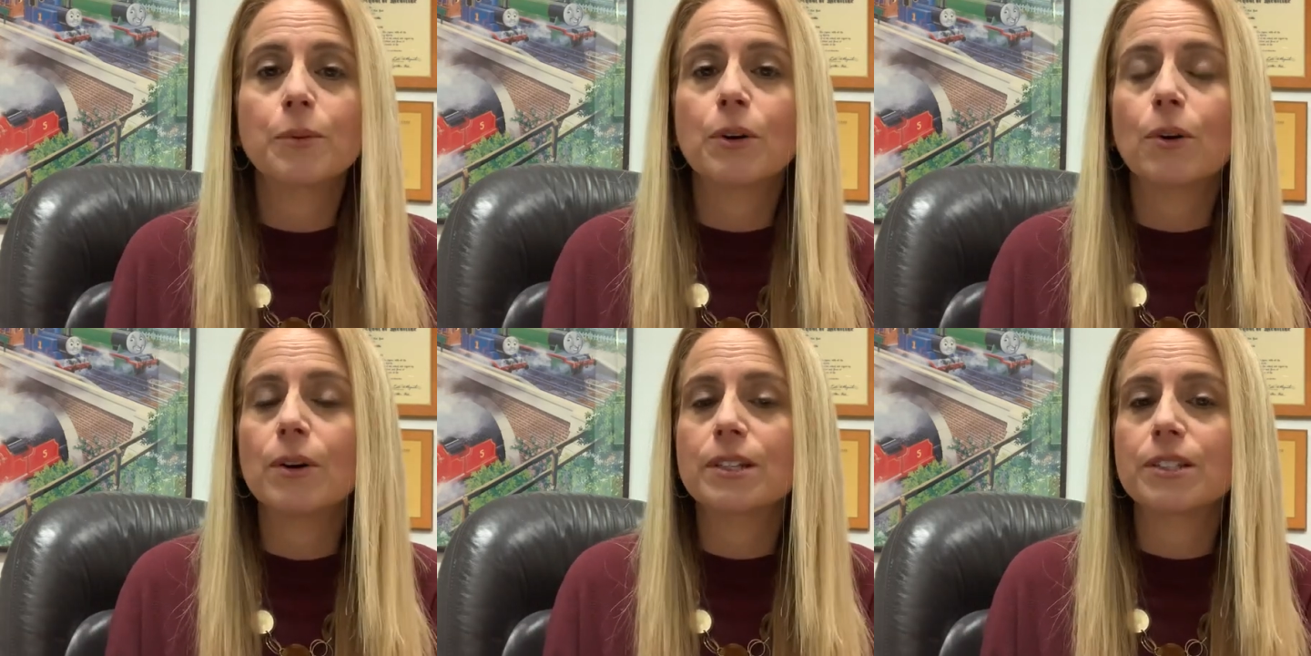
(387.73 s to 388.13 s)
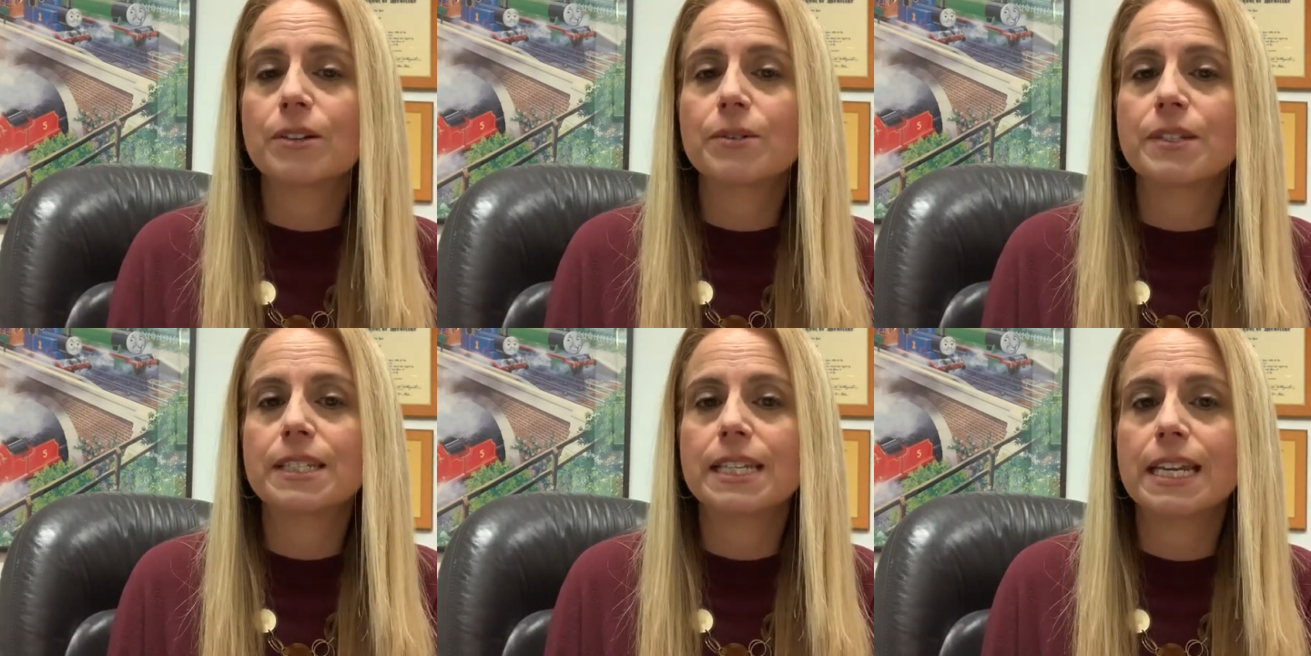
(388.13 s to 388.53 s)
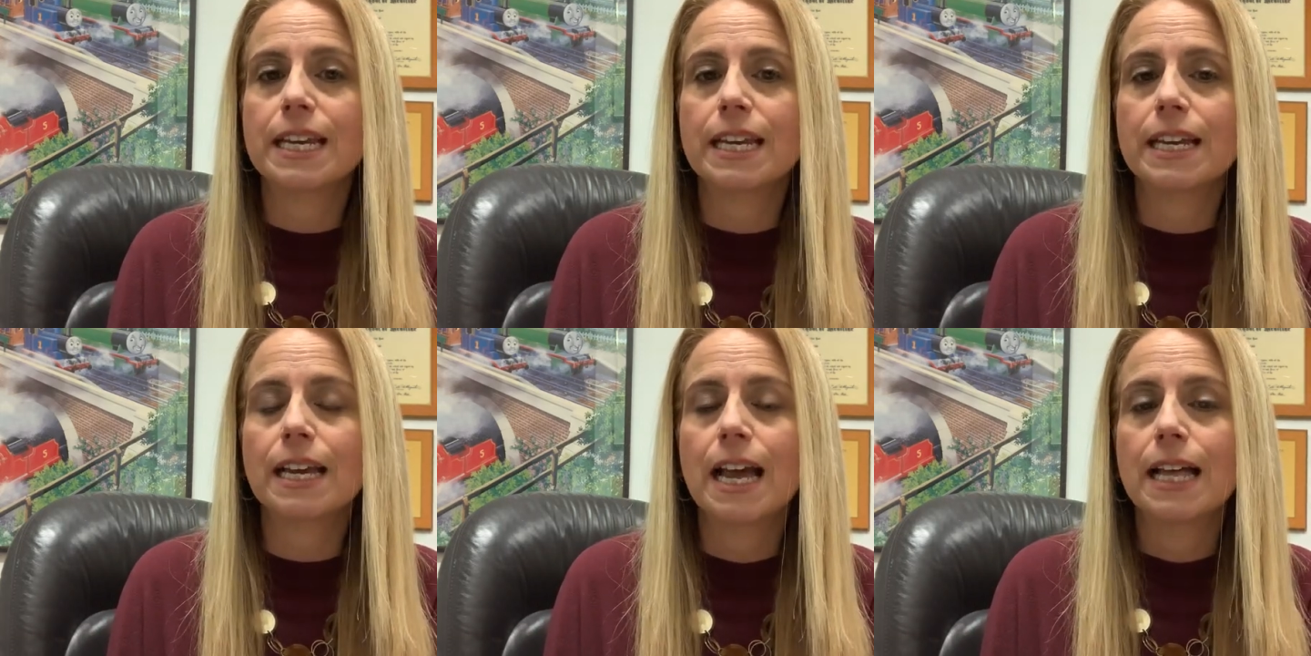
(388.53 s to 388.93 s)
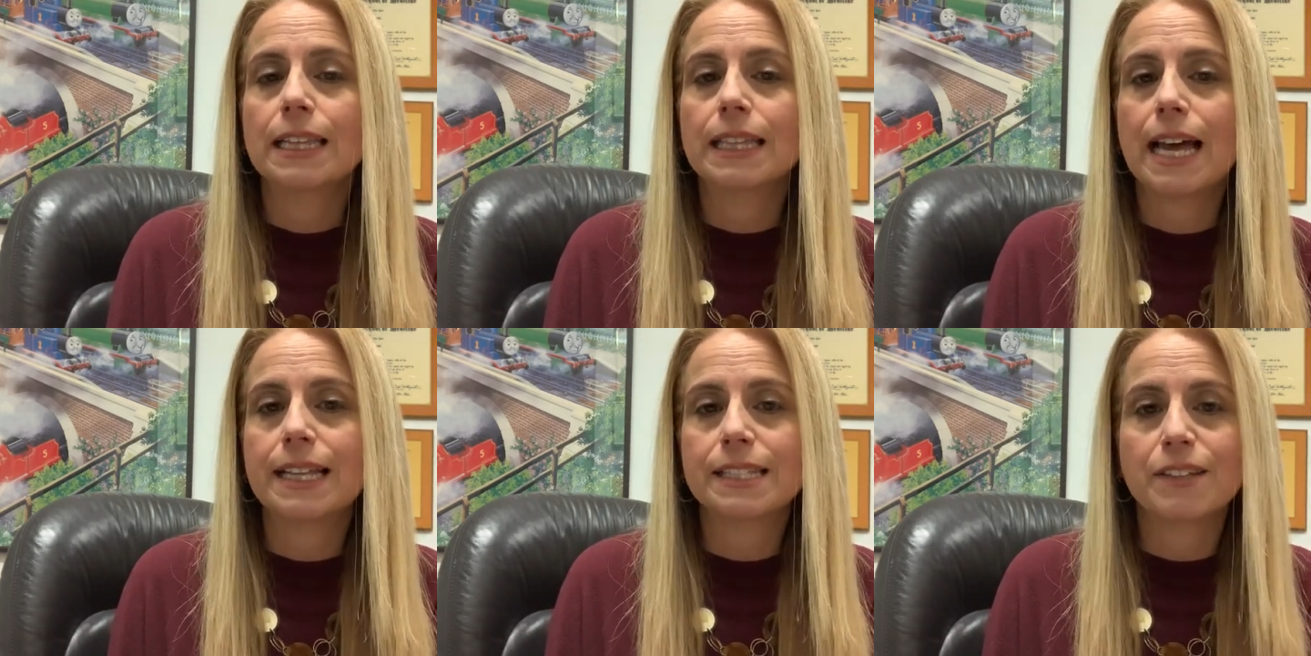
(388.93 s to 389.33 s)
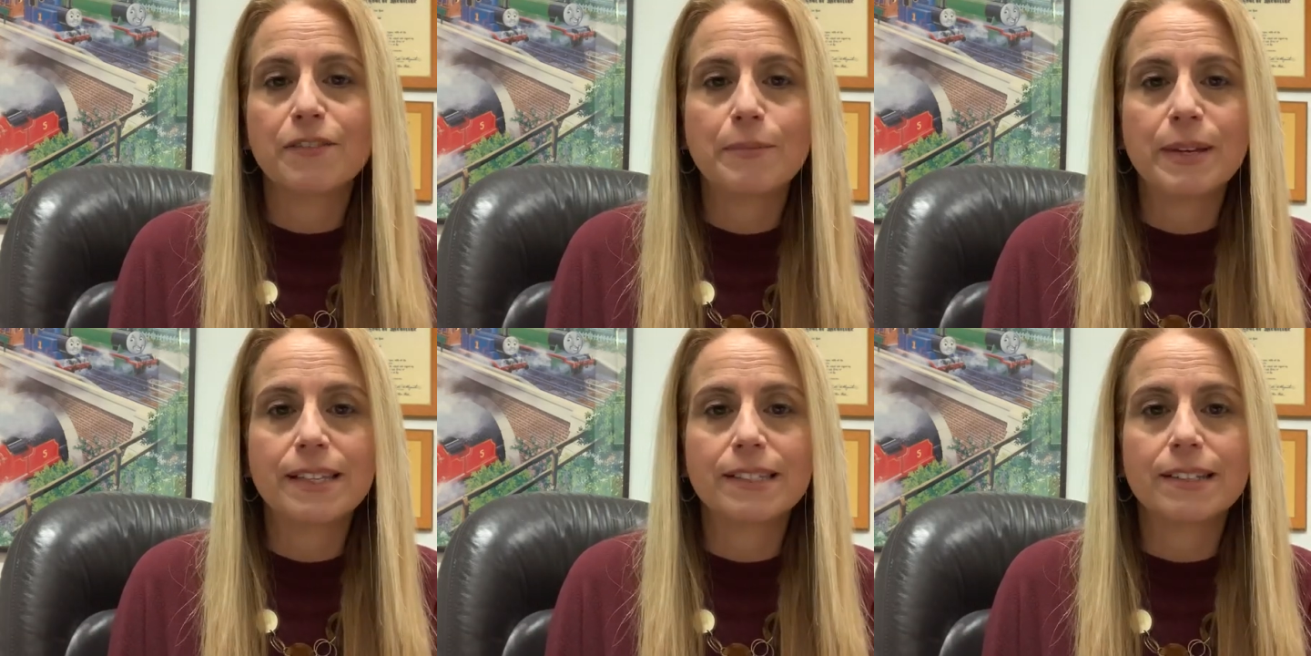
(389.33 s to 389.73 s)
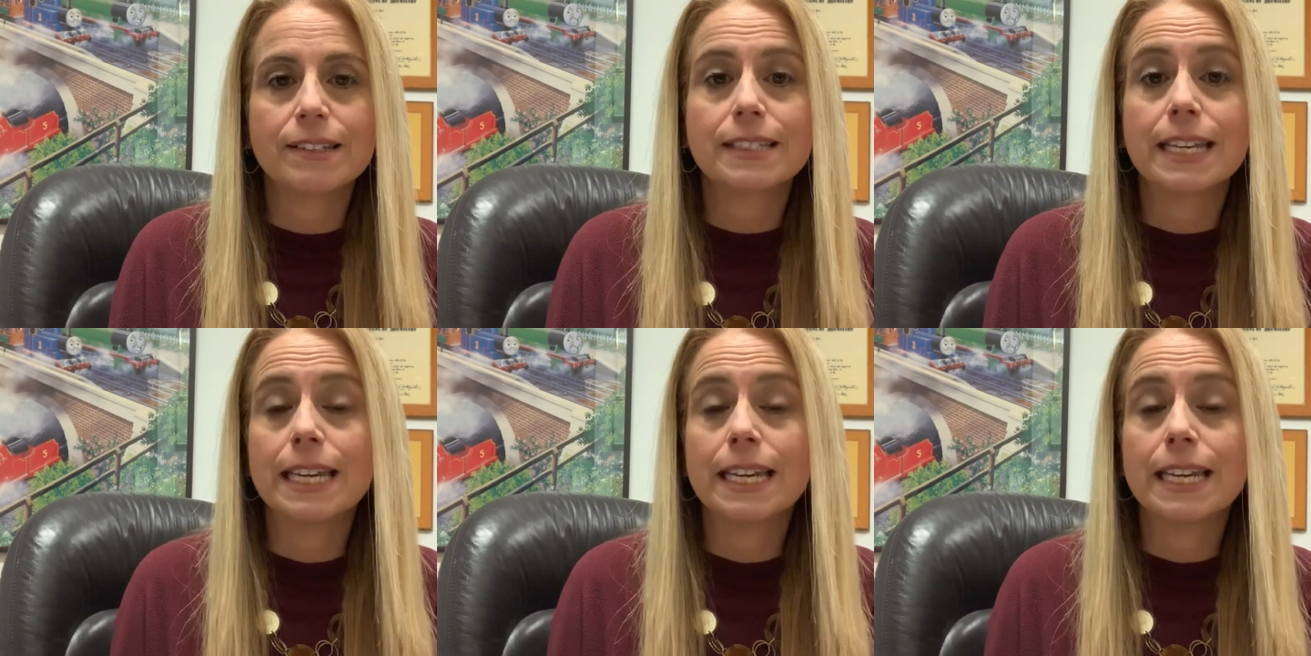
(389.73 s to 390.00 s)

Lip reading: We're also seeing lots of measles